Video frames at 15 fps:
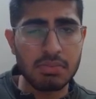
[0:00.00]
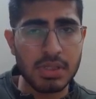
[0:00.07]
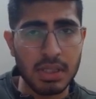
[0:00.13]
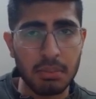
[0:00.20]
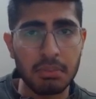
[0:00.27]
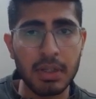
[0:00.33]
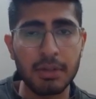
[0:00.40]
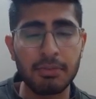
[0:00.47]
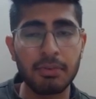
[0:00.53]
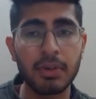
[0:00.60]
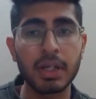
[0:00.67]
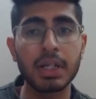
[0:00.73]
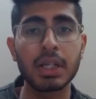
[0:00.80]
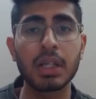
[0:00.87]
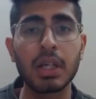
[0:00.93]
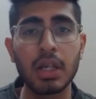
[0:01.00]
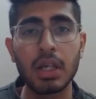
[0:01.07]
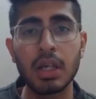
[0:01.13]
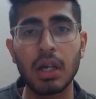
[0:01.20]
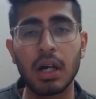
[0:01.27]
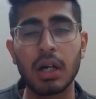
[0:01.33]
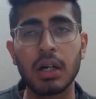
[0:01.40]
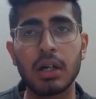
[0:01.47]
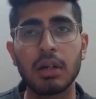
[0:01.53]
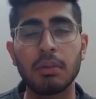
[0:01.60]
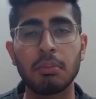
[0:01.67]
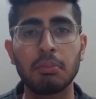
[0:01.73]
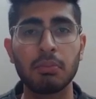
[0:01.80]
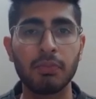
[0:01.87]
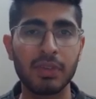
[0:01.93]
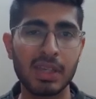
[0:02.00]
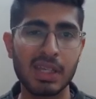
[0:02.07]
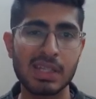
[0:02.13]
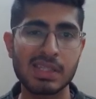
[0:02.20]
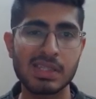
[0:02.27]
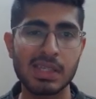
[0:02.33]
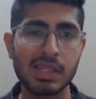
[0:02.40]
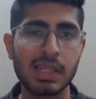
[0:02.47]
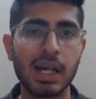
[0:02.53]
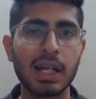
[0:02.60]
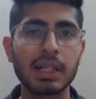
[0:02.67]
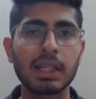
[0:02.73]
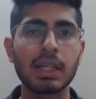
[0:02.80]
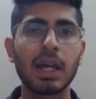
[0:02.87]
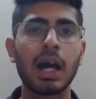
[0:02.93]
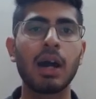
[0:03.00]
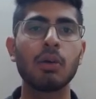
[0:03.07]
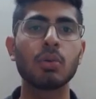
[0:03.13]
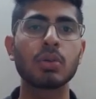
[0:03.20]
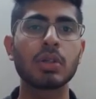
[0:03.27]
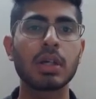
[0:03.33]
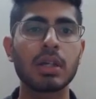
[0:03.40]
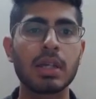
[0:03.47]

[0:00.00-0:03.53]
some different, we can say that out